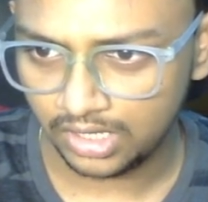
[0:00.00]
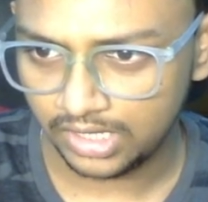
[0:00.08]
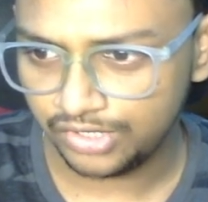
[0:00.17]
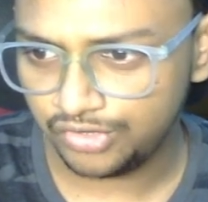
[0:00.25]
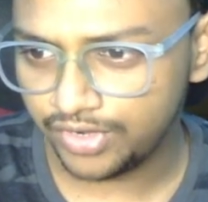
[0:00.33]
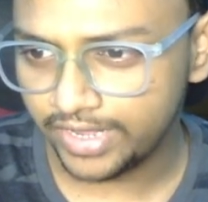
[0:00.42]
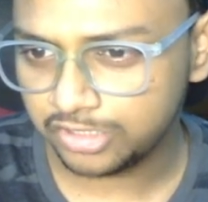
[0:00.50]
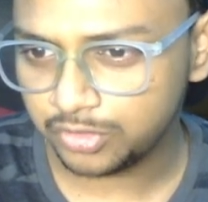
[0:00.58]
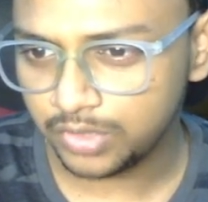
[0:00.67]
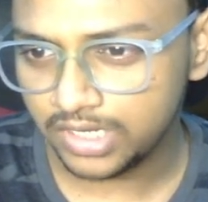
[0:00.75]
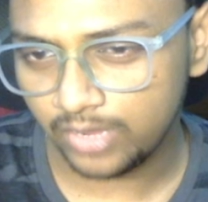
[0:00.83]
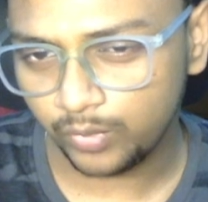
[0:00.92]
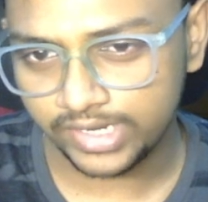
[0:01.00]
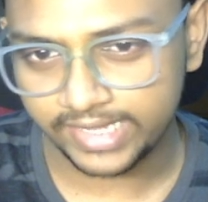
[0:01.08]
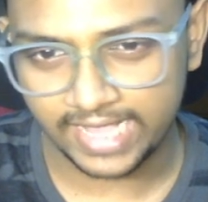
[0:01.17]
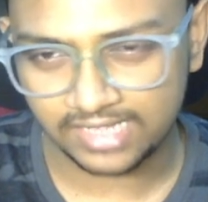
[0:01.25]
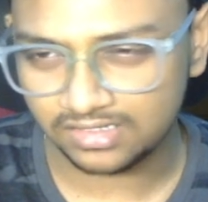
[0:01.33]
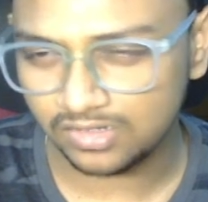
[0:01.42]
Here actually I went
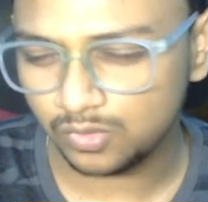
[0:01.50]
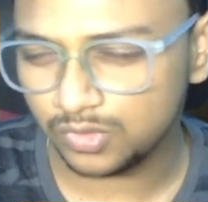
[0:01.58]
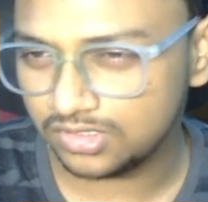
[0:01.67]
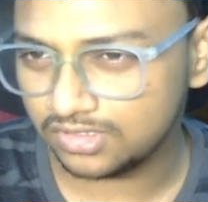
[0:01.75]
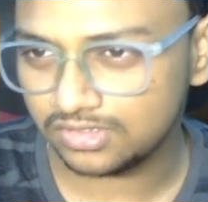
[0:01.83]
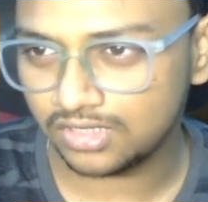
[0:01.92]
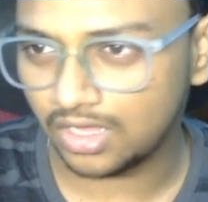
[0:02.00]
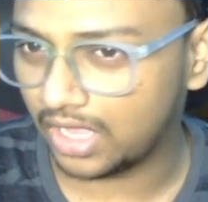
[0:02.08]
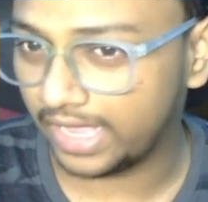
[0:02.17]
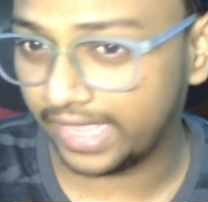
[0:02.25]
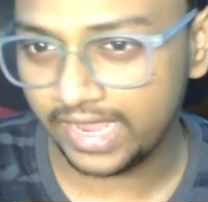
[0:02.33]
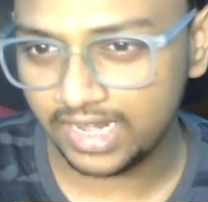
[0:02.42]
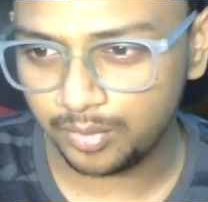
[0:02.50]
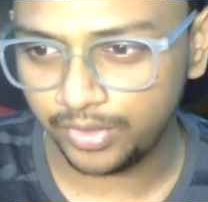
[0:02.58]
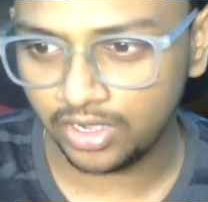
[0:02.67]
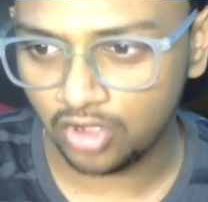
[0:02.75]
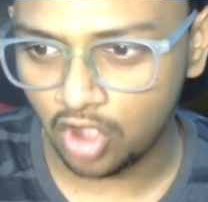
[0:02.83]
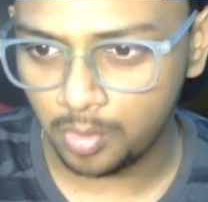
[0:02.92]
castle, which is again a
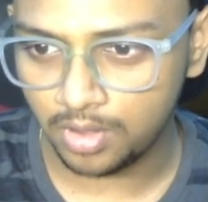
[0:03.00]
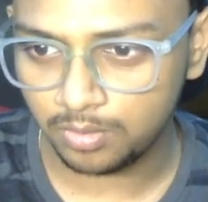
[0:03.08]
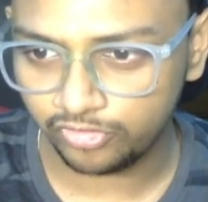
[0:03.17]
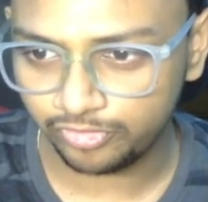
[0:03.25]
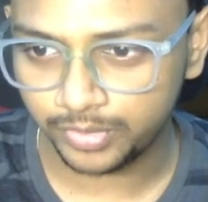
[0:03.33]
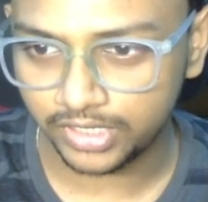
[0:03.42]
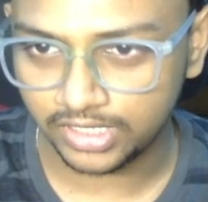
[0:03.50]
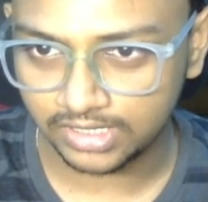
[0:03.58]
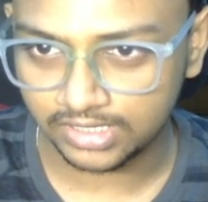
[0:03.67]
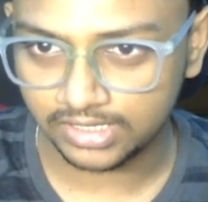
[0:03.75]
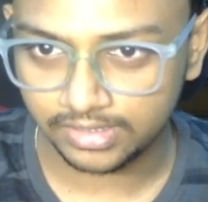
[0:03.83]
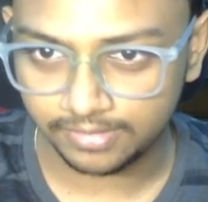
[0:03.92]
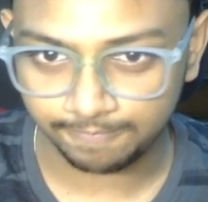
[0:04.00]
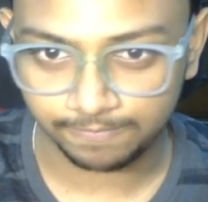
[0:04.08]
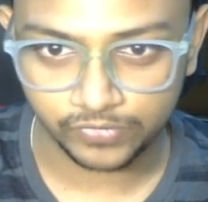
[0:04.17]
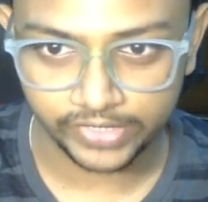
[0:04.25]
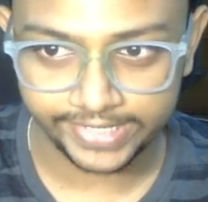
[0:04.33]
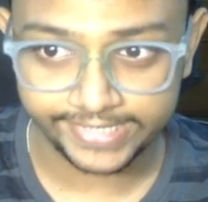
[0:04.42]
pretty normal move, but
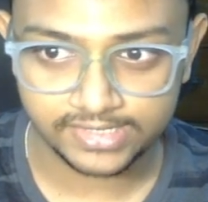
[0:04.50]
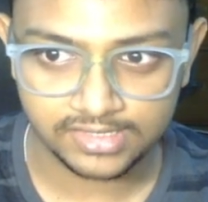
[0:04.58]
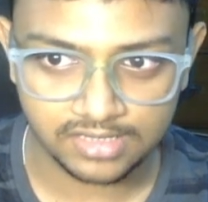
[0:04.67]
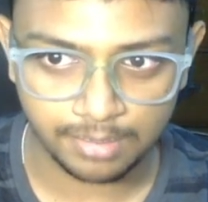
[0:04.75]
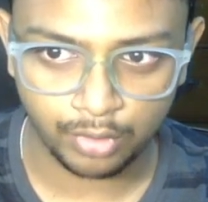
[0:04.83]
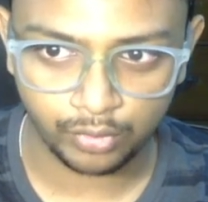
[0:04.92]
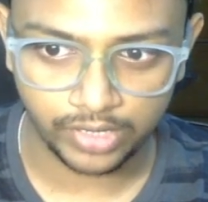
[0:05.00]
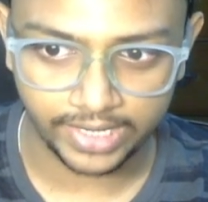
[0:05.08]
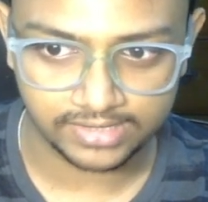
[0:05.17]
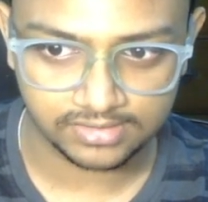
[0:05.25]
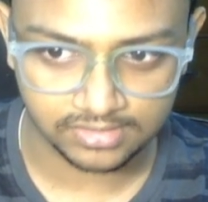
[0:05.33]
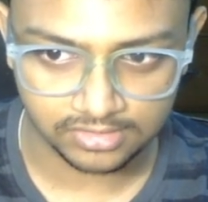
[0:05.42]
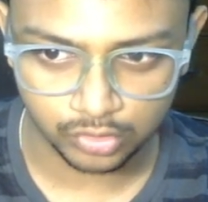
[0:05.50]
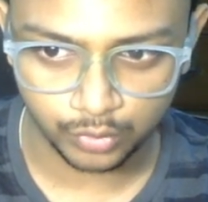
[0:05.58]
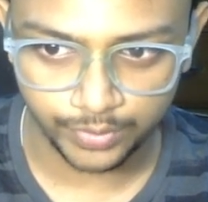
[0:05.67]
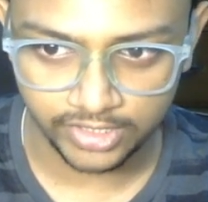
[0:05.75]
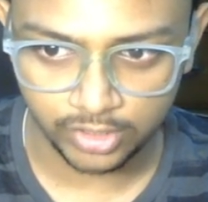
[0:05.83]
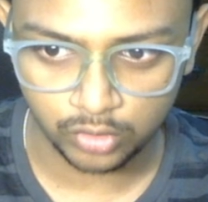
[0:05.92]
the engine somehow likes this
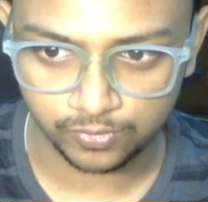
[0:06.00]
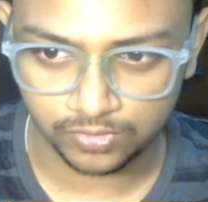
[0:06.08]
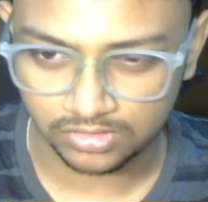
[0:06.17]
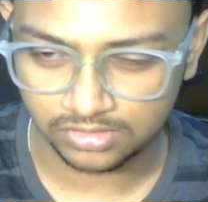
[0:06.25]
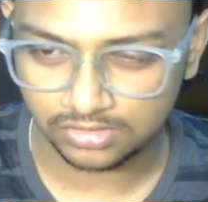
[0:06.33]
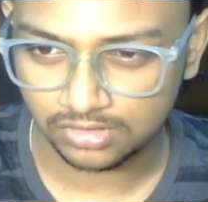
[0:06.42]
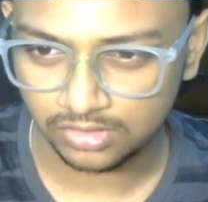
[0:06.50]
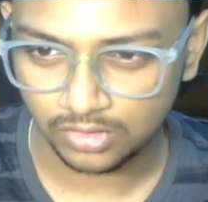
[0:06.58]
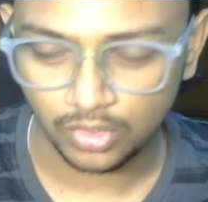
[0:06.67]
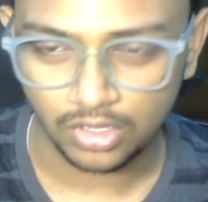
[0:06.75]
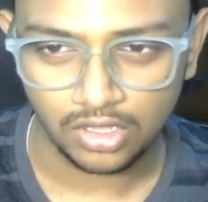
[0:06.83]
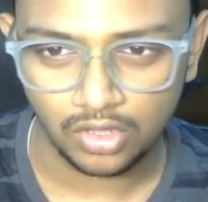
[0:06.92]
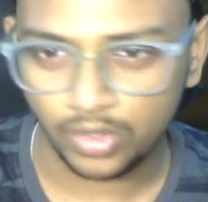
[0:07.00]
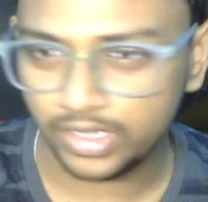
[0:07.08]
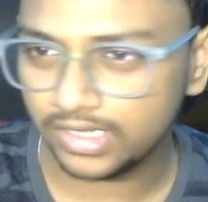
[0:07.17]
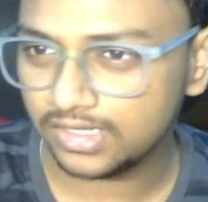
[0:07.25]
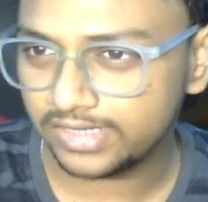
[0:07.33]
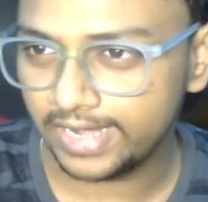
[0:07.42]
queen e2 first. Okay,
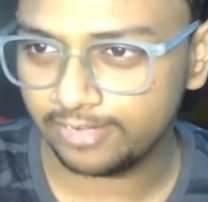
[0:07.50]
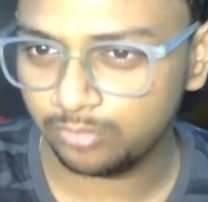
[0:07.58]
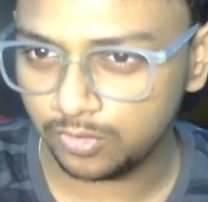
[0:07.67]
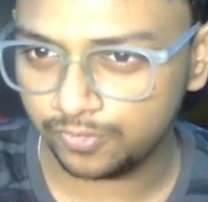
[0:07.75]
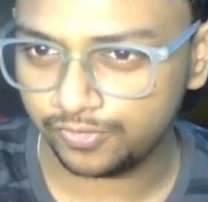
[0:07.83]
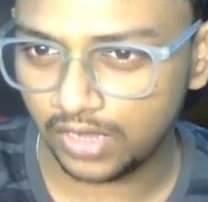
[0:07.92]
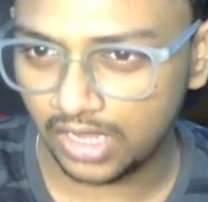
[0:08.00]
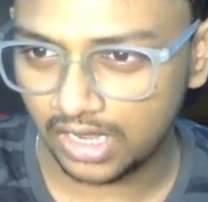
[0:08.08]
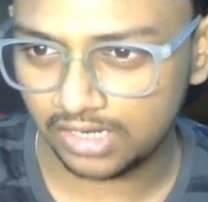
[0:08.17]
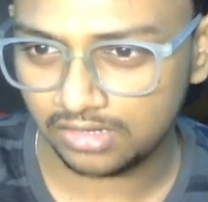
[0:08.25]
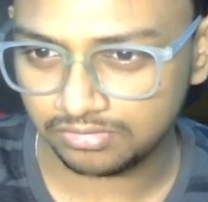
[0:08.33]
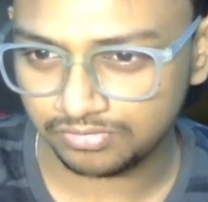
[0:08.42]
this kind of move are